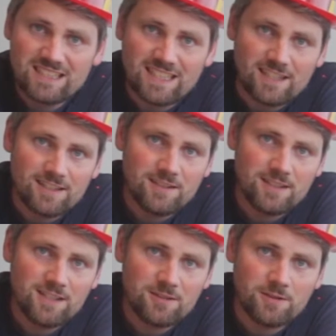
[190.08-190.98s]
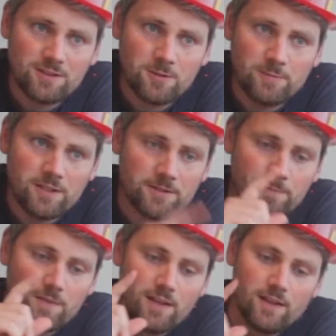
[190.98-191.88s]
yeah, he's going to know,
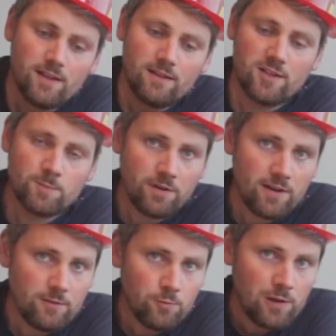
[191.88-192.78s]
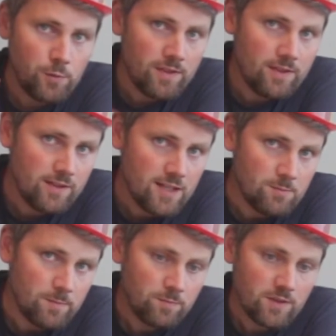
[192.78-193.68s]
because the spy will win the
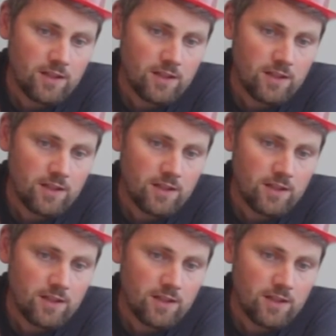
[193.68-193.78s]
game